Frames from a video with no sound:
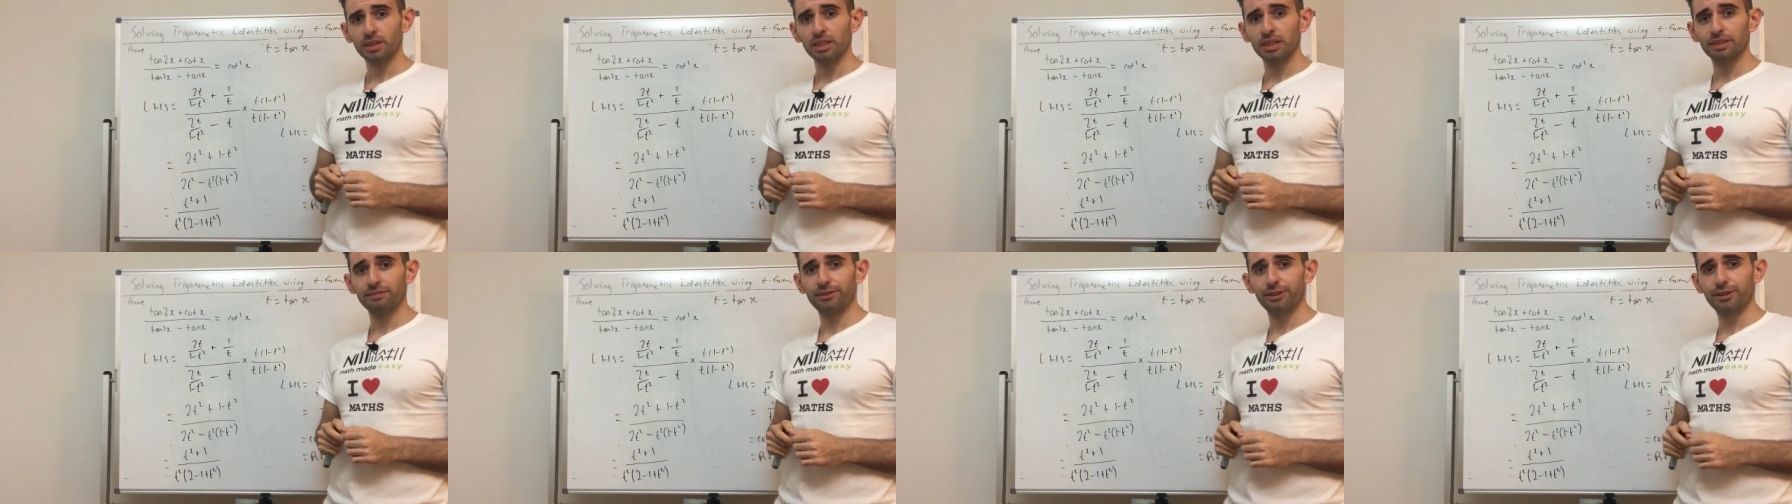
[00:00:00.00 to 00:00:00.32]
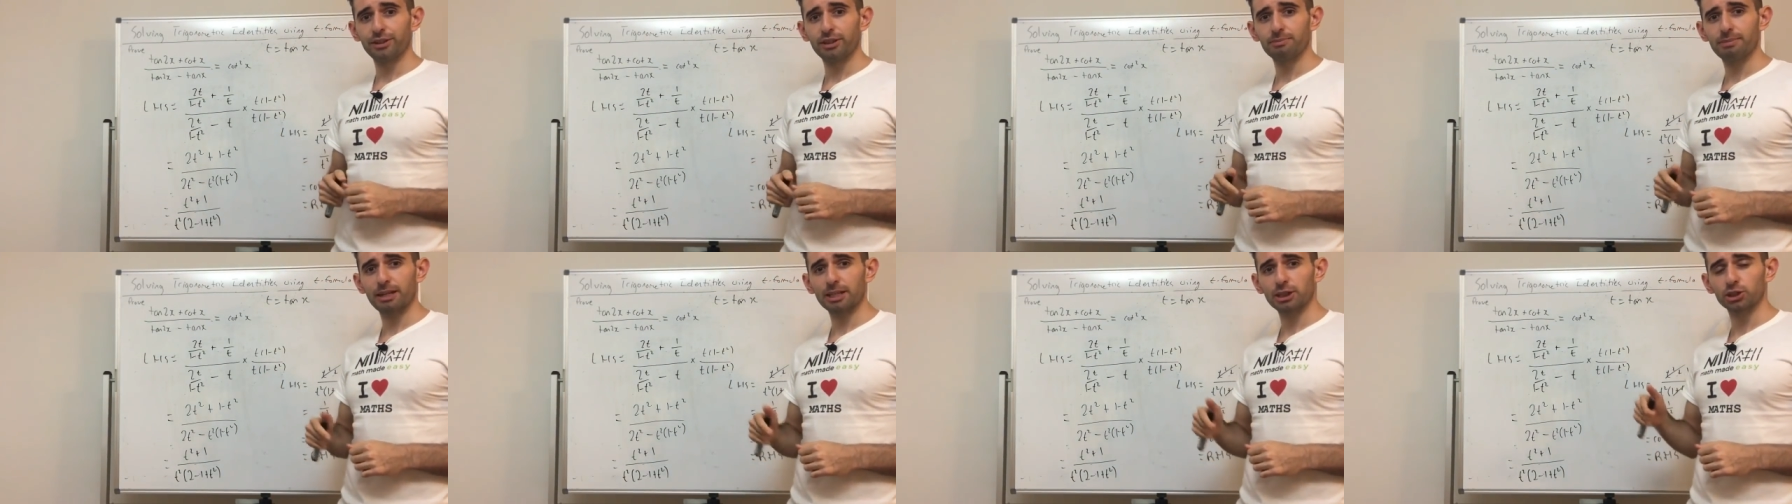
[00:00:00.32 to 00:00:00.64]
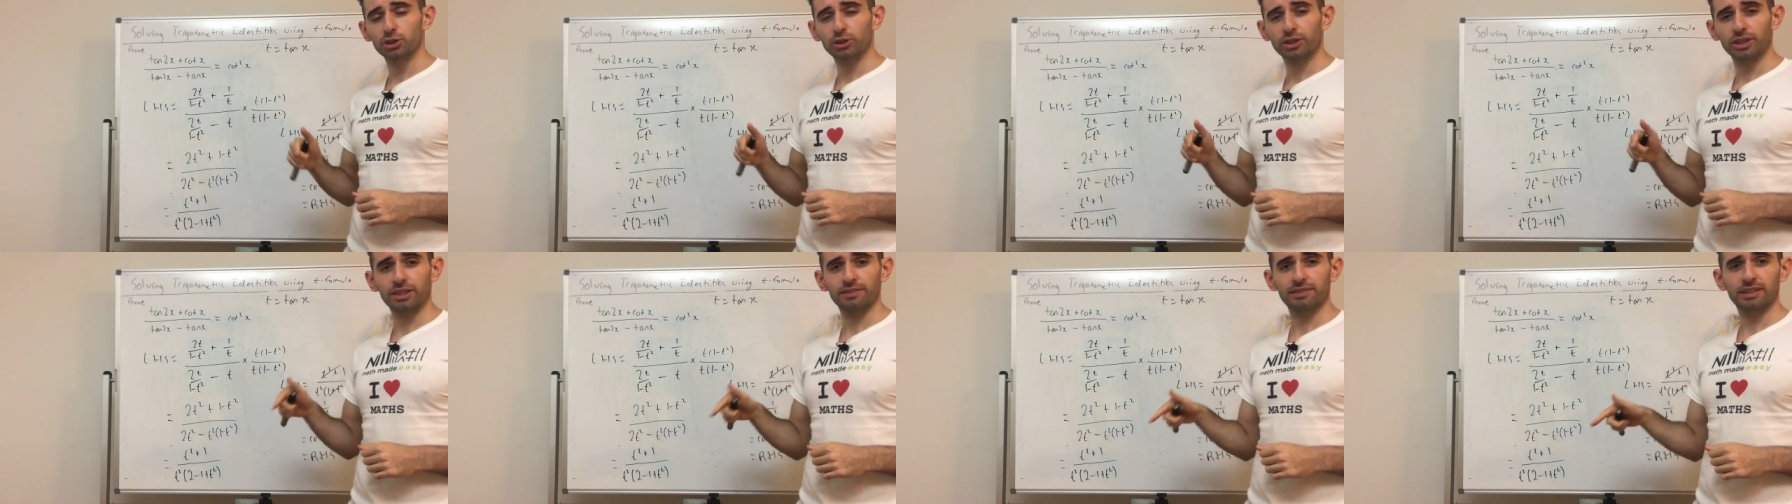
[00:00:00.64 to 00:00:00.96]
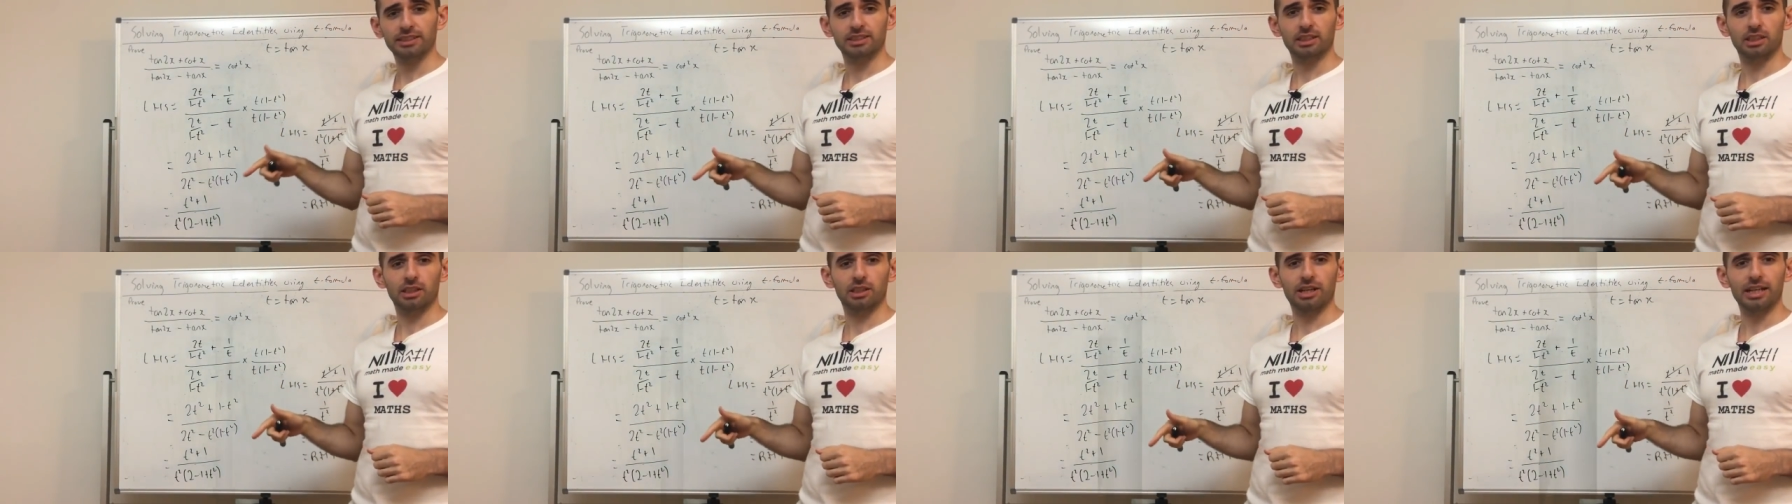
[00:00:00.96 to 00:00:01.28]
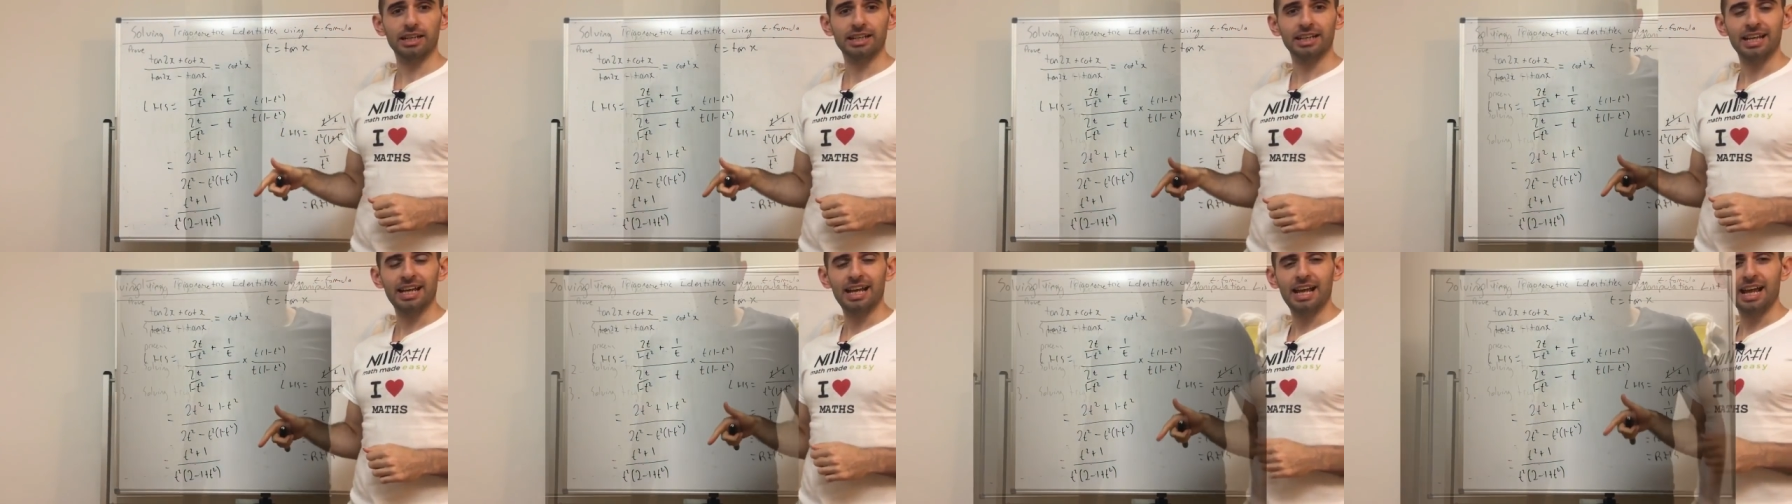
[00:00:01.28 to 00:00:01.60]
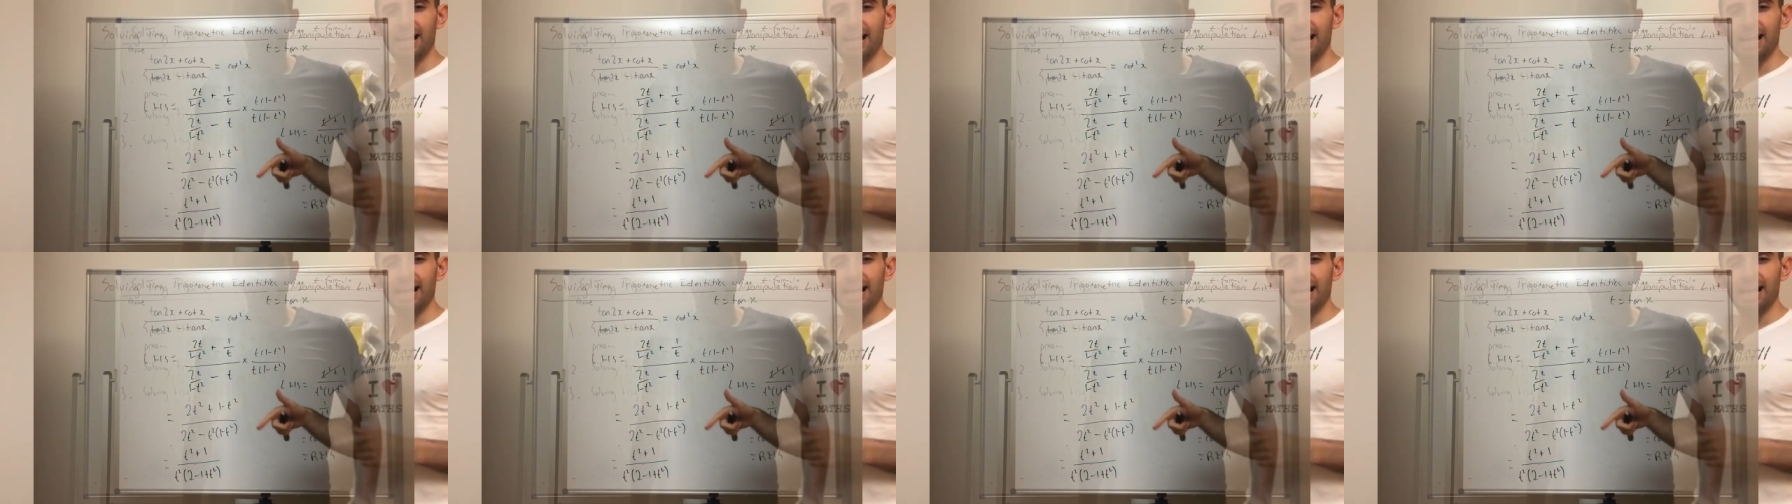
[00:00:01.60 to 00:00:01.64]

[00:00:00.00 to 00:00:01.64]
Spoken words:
If you did, make sure to give us a like.